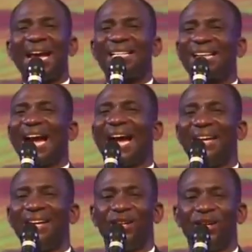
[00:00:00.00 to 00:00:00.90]
high
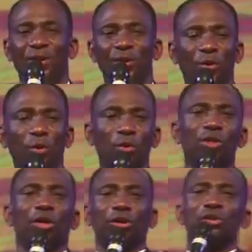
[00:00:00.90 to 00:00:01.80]
who
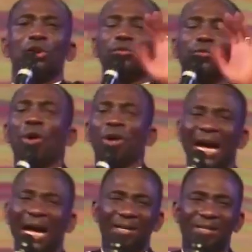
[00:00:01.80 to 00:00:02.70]
does not work
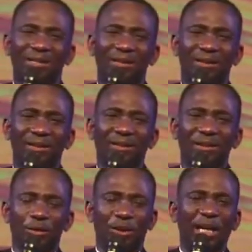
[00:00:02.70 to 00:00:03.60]
hard.
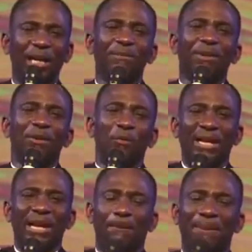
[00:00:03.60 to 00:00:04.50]
You see, when
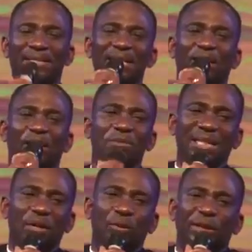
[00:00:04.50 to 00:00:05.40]
the person comes
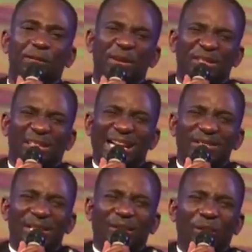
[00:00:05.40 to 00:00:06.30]
out with a first class
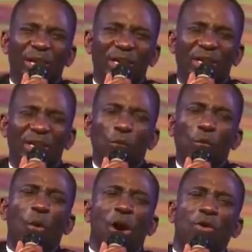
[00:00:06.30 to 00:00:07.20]
degree,
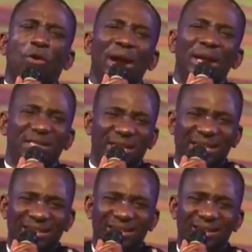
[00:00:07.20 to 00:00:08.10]
work went in.
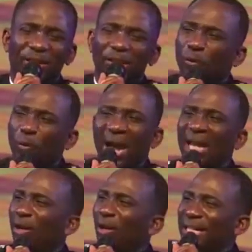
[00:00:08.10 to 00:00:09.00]
While
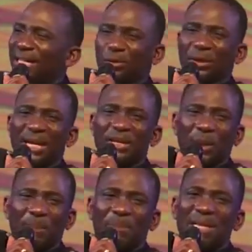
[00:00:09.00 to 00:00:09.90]
other students were
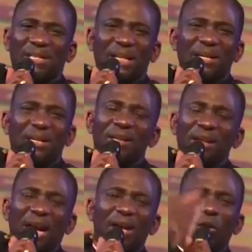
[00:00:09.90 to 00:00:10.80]
partying
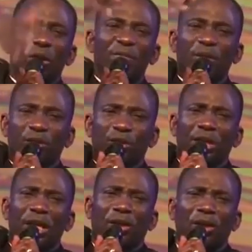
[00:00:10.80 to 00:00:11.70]
and going to social
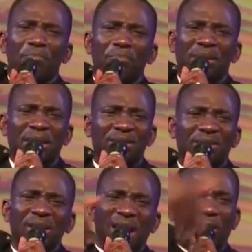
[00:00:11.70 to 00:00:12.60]
club
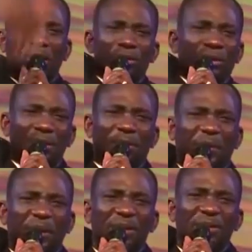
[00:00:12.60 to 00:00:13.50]
meetings and all those kind of
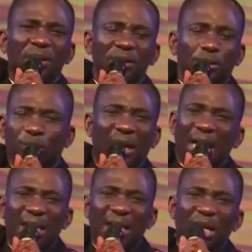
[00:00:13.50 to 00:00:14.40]
things, social
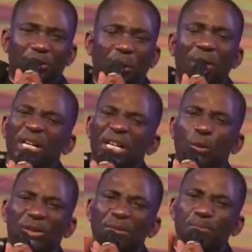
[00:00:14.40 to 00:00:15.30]
and so on, he
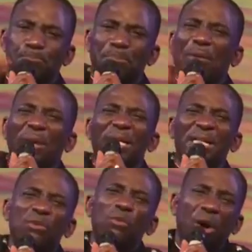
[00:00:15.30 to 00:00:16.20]
was buried
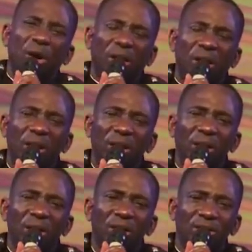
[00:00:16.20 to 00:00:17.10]
in work.
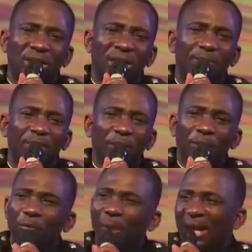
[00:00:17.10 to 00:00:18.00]
You see,
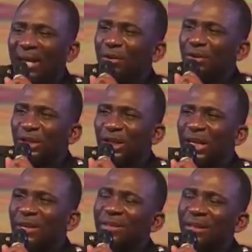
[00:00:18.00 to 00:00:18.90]
when you
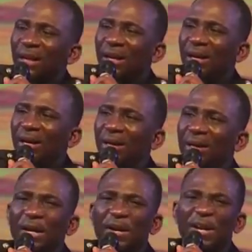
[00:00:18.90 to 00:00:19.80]
see
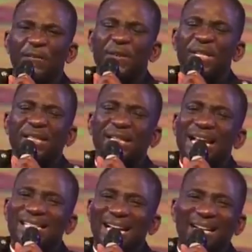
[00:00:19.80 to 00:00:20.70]
a first
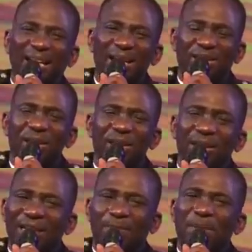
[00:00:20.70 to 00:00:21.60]
class athlete,
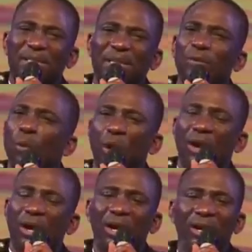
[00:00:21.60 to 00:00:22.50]
that person
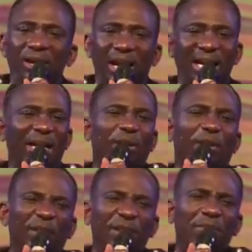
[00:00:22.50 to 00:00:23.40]
work. I heard of
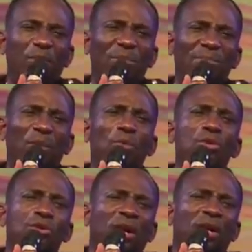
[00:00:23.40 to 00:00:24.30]
Wilma
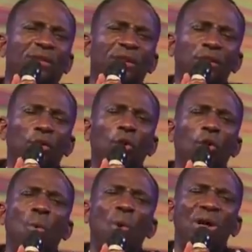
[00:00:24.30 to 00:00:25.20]
Rudolph,
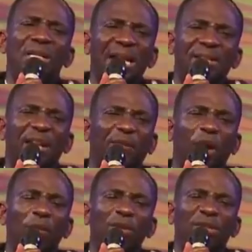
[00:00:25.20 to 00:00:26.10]
who worked herself for
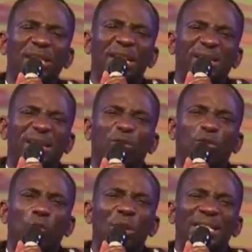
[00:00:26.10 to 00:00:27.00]
almost 16 to
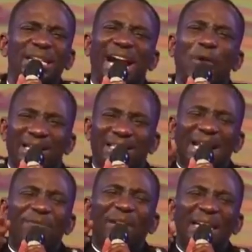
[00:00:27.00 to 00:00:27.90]
20 hours
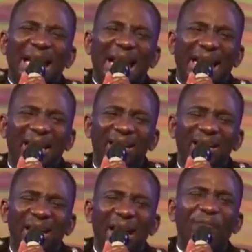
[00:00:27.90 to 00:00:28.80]
every day
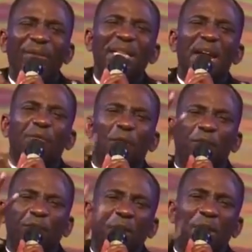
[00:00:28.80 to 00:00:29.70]
for
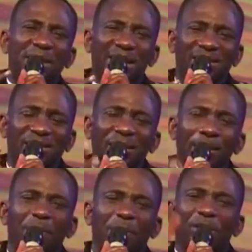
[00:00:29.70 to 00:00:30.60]
4 years
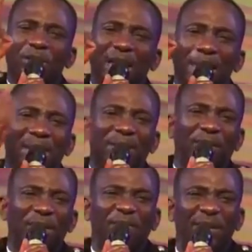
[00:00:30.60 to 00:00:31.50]
before she appeared for
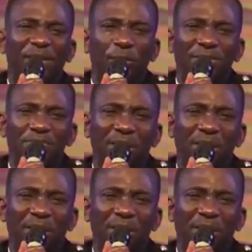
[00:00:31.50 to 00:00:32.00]
the first Olympic